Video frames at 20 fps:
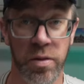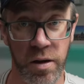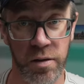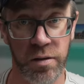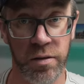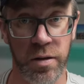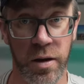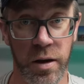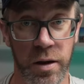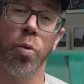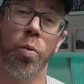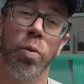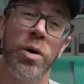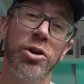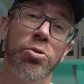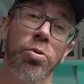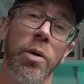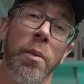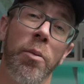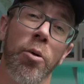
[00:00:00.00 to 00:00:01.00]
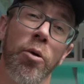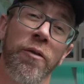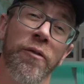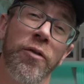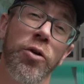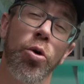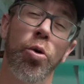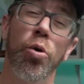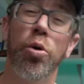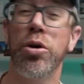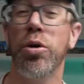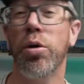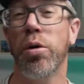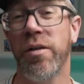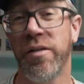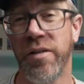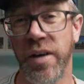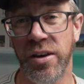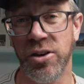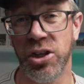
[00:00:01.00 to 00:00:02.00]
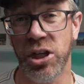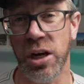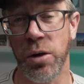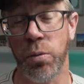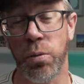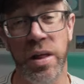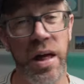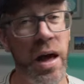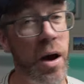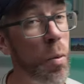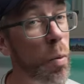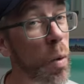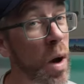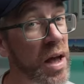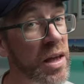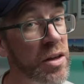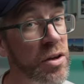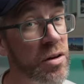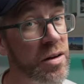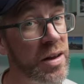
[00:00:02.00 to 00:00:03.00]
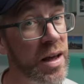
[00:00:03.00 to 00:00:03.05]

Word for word: This thing, which one will fuel your adventure without weighing you